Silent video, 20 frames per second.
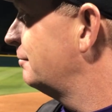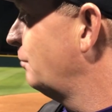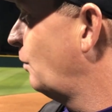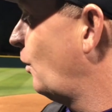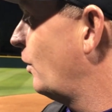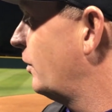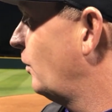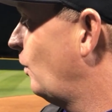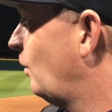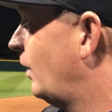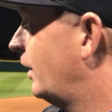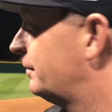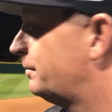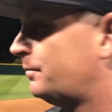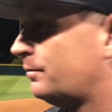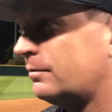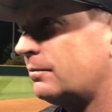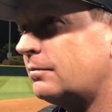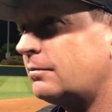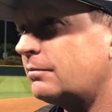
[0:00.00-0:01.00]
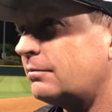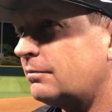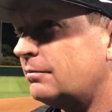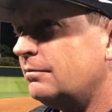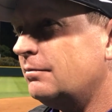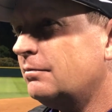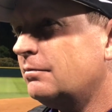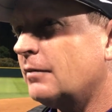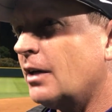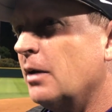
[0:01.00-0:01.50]
more than one. Um, but I
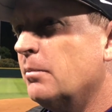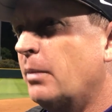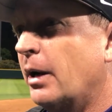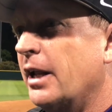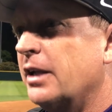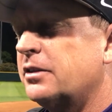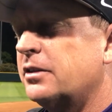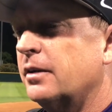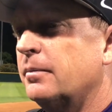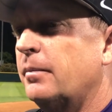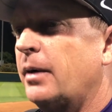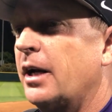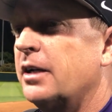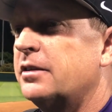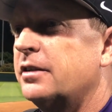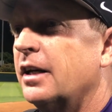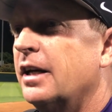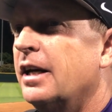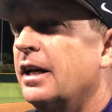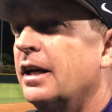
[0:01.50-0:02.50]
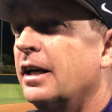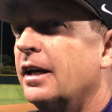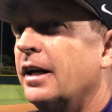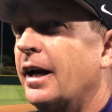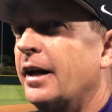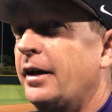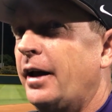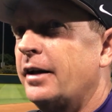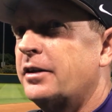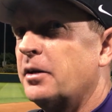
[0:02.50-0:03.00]
mean, the, but it's but it's,
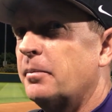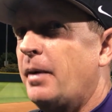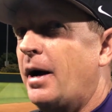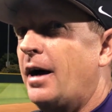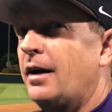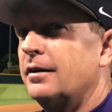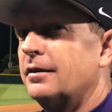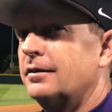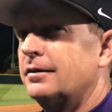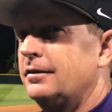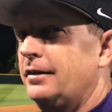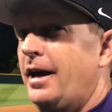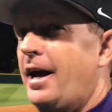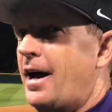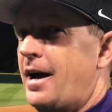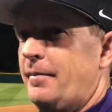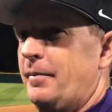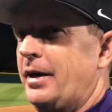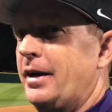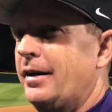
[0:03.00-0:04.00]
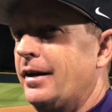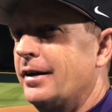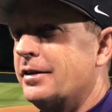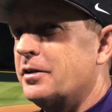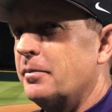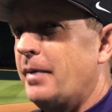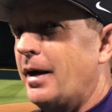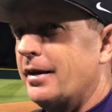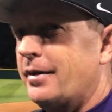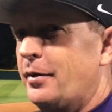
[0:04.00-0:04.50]
it's it's about yeah. I mean,
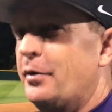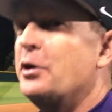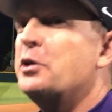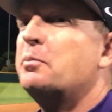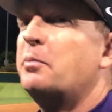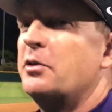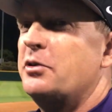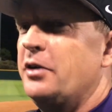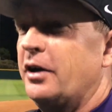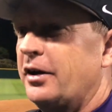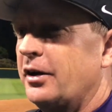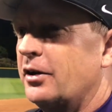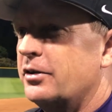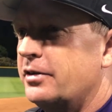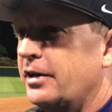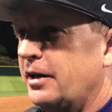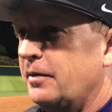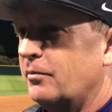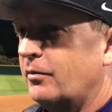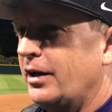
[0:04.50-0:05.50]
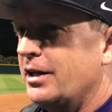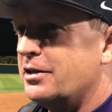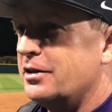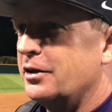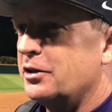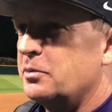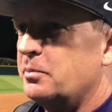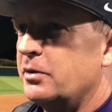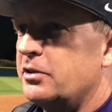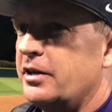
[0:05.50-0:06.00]
it's about this particular team
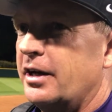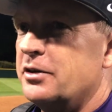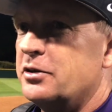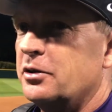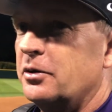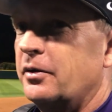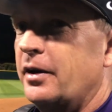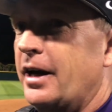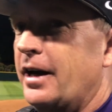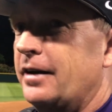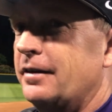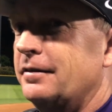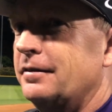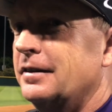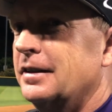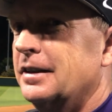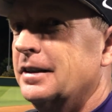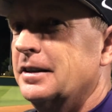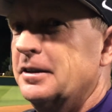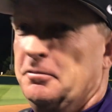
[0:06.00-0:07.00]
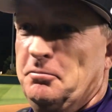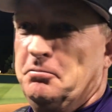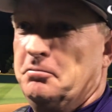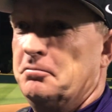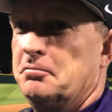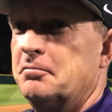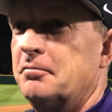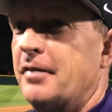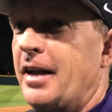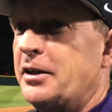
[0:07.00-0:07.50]
reaching its potential, and
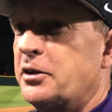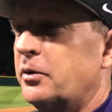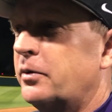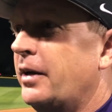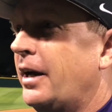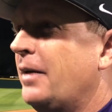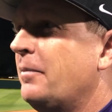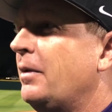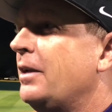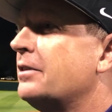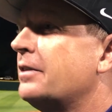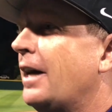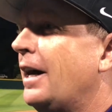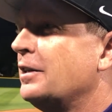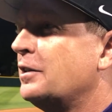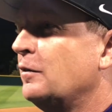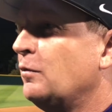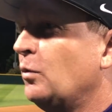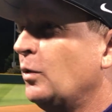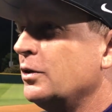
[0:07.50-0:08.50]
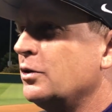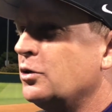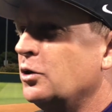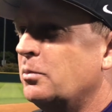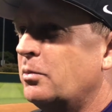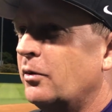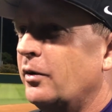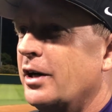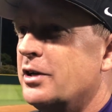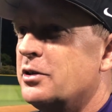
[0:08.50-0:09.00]
that's okay. And these guys have won
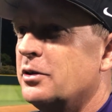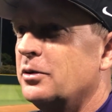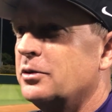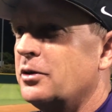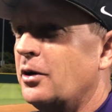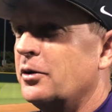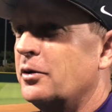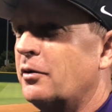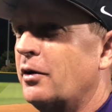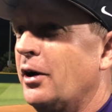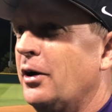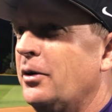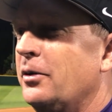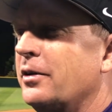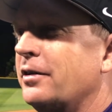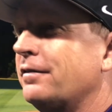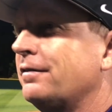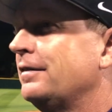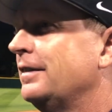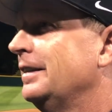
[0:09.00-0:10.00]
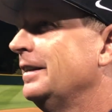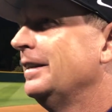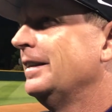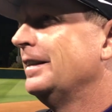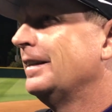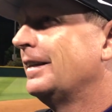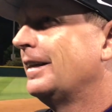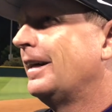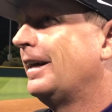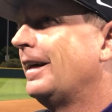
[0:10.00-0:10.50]
super regionals on the road, and
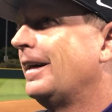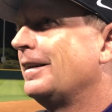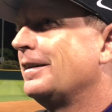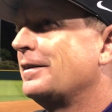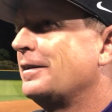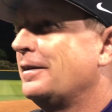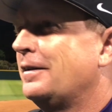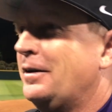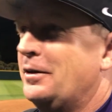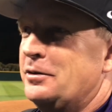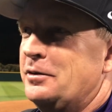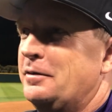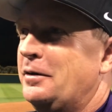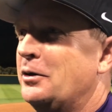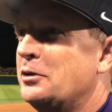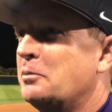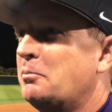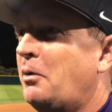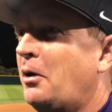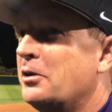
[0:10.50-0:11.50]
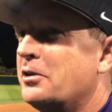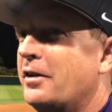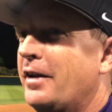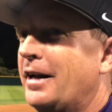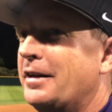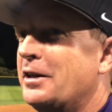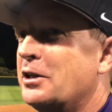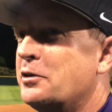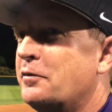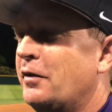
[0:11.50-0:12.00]
and there's there's a part to
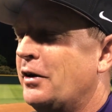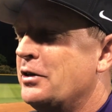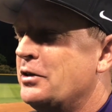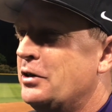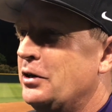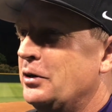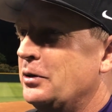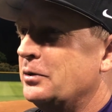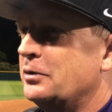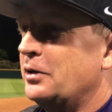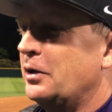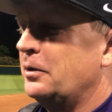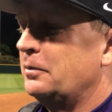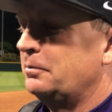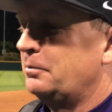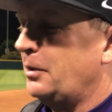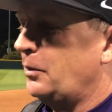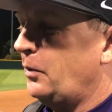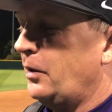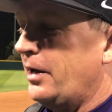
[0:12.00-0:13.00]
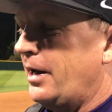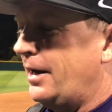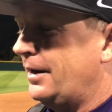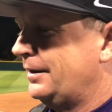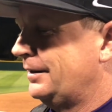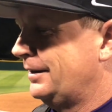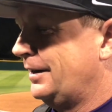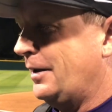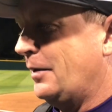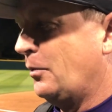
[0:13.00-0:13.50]
that that's fun too. So, but we're not,
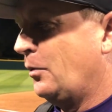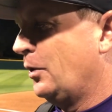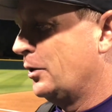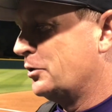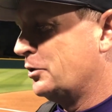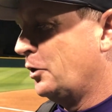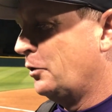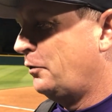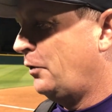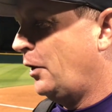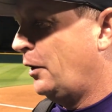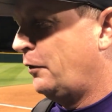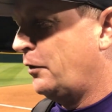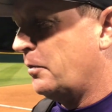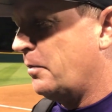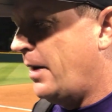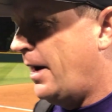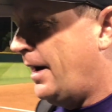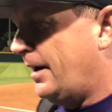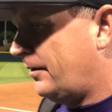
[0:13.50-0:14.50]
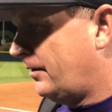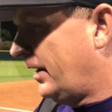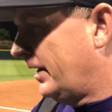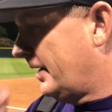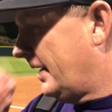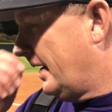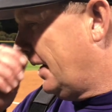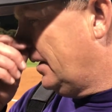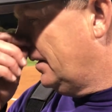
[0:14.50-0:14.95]
you know, we're so far from that right I, now.